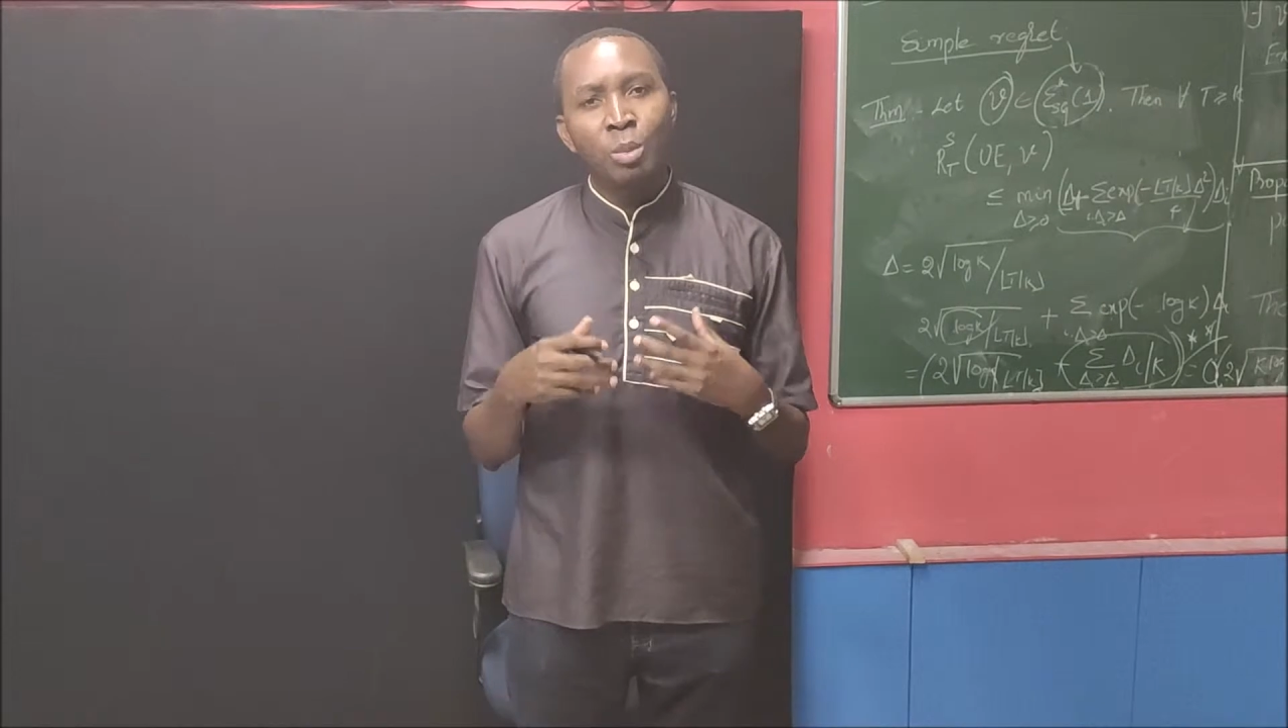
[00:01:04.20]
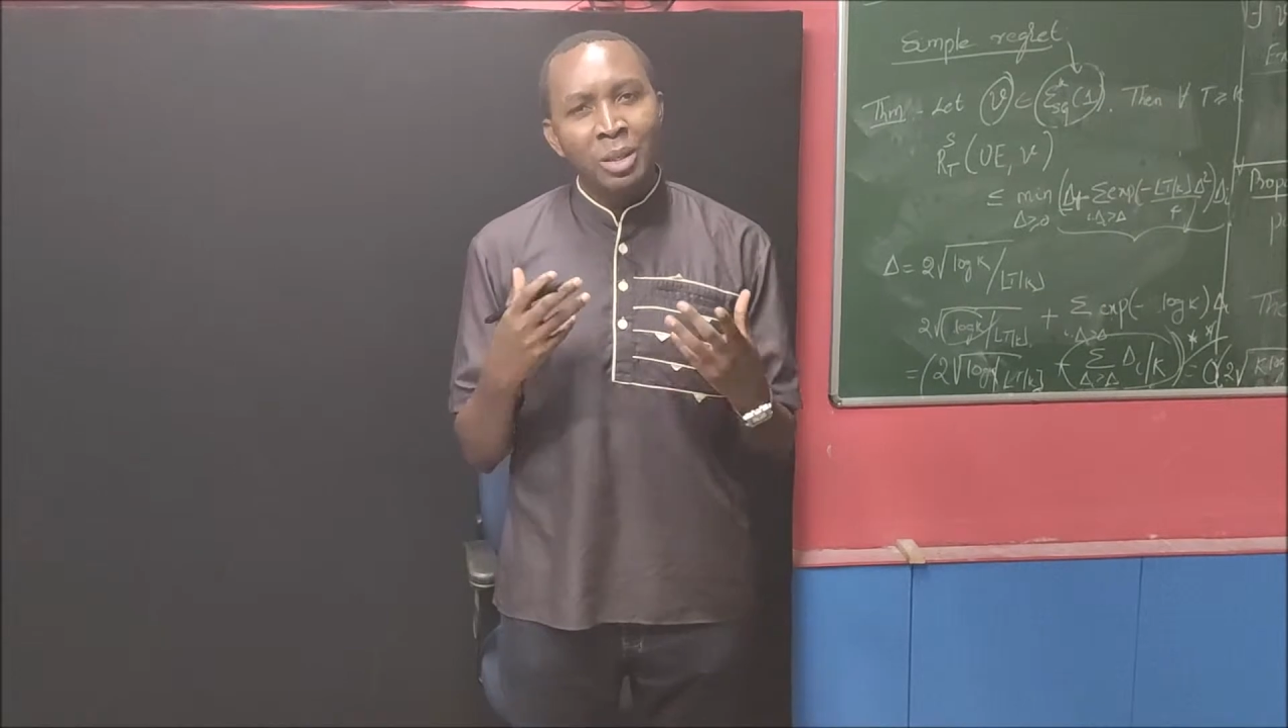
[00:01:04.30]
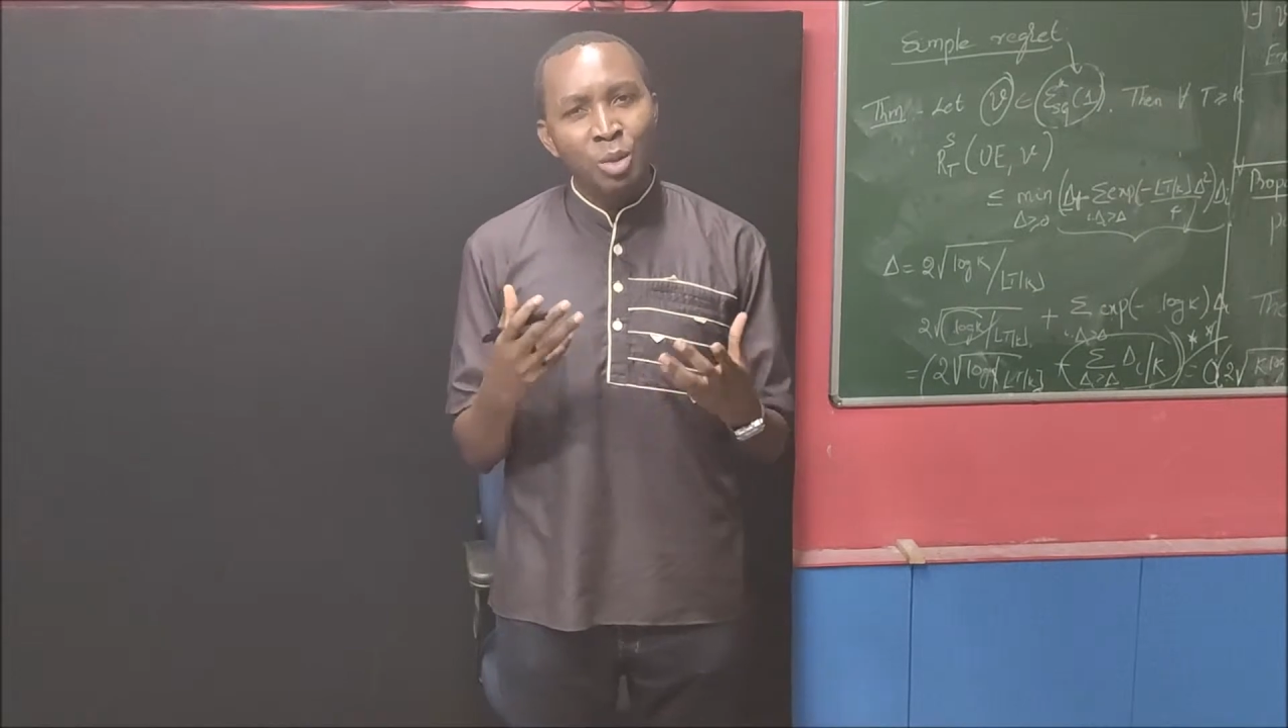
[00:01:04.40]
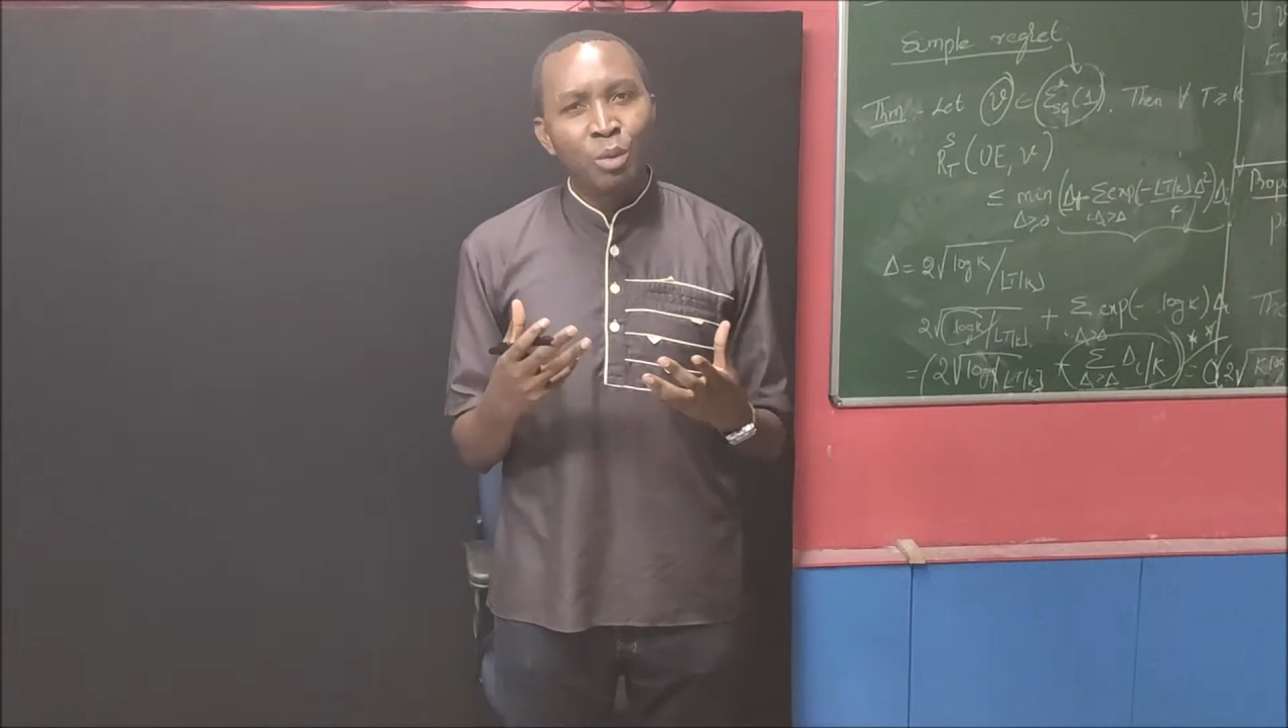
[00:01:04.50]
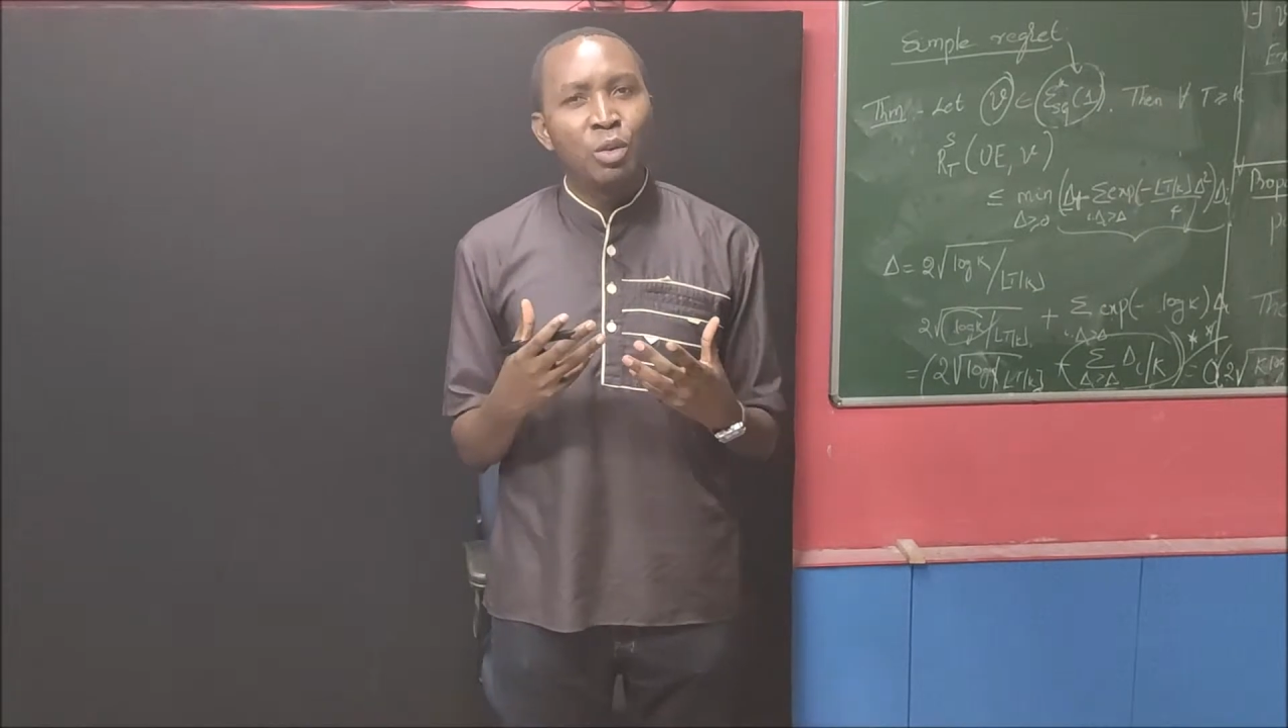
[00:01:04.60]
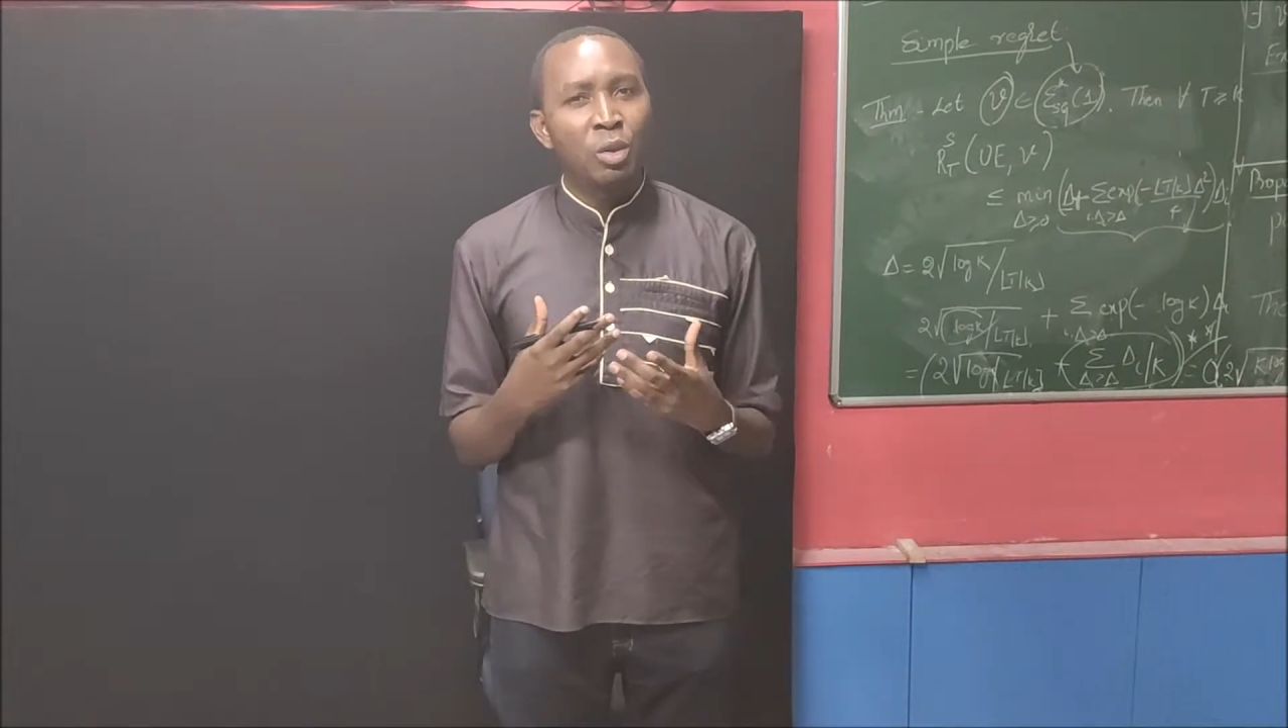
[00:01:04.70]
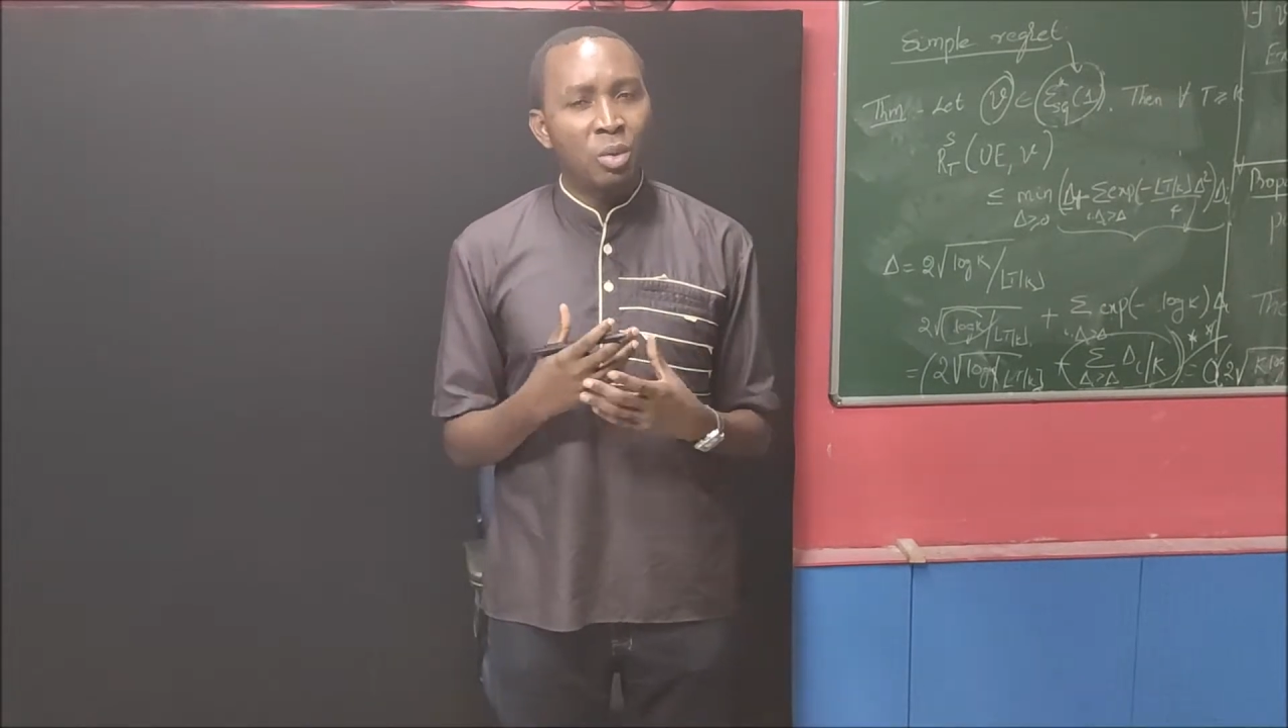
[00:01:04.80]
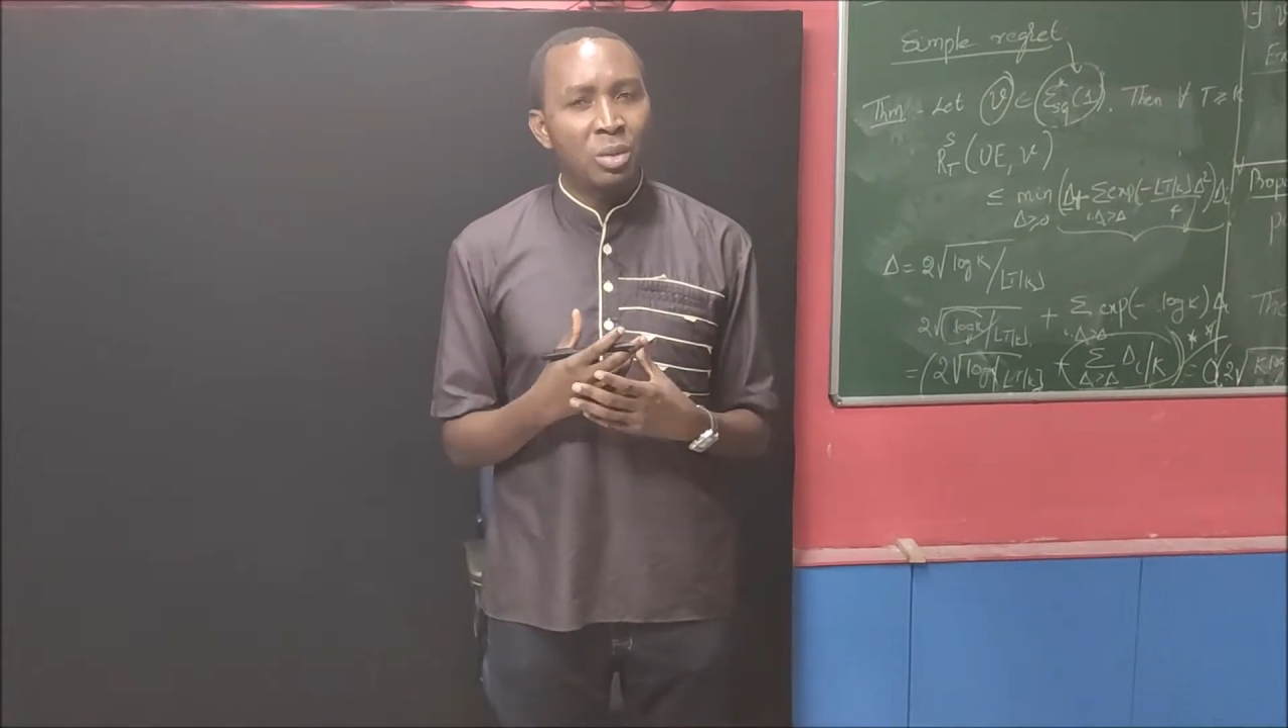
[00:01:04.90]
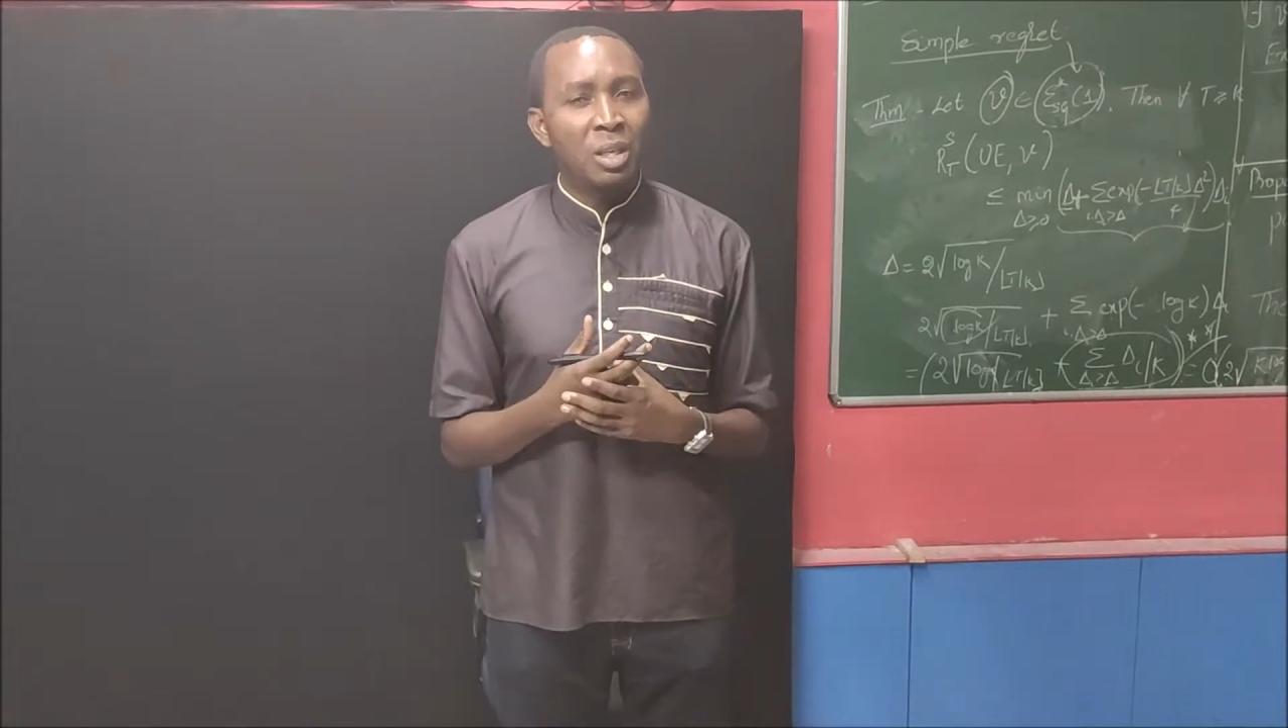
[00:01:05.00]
be software tools